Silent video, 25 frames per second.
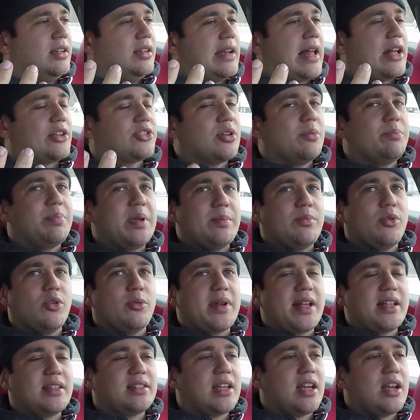Now, some people
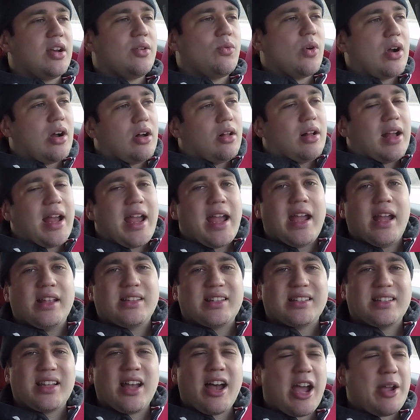may say, well, hey,
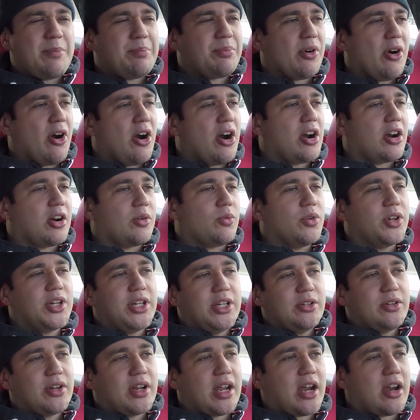it's a Type R. What do
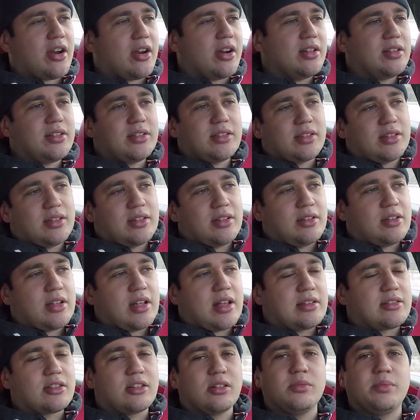you care? It's
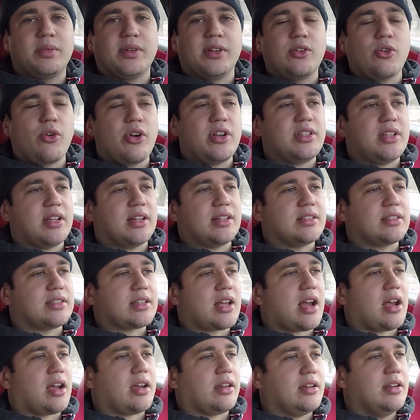a little bit noisy
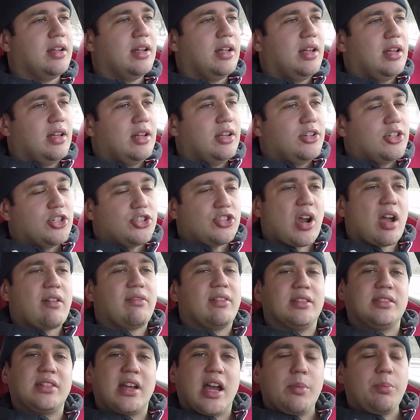inside. You're
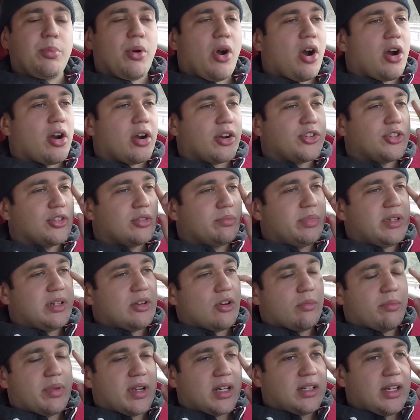driving a Type R. It should be
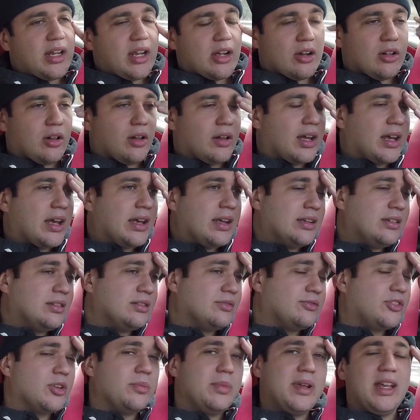no big deal.
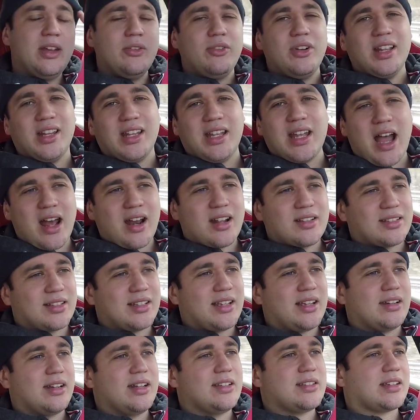And to me, really,
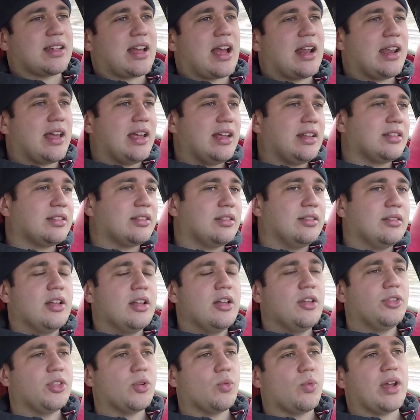honestly, it isn't. I like
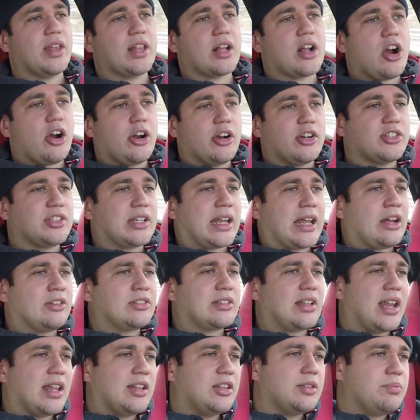the way the car
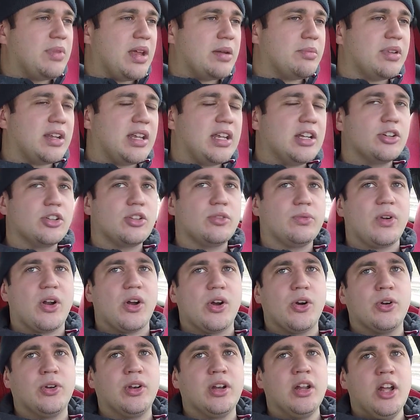sounds. I like to be able to hear the
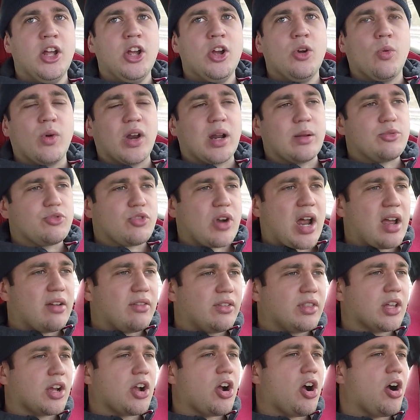road when I'm
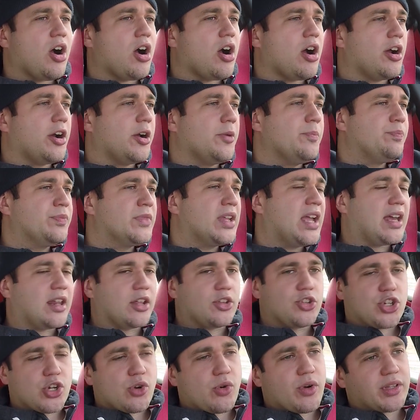driving the car and
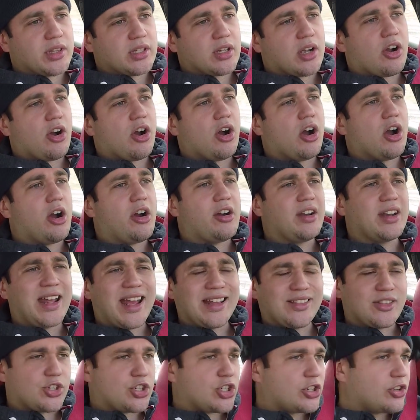enjoying the car, and
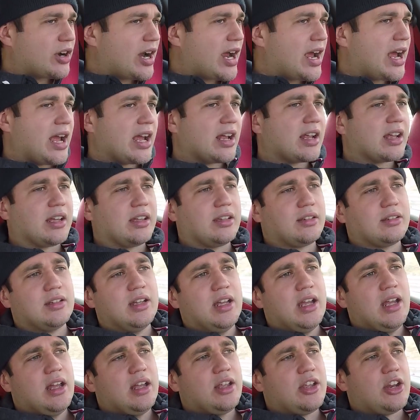at the track, and
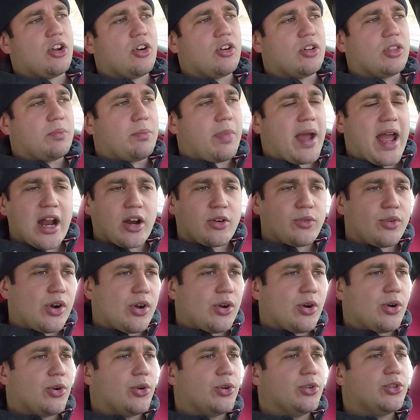back
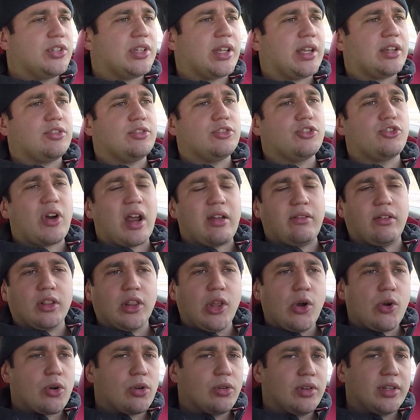roads, and driving
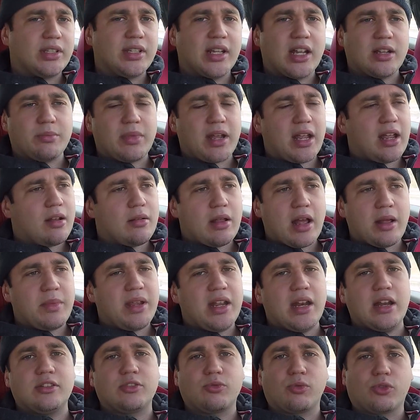locally to get
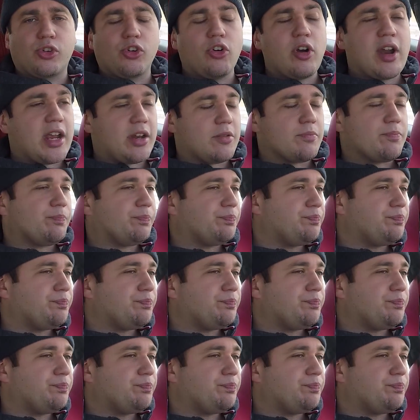it's great.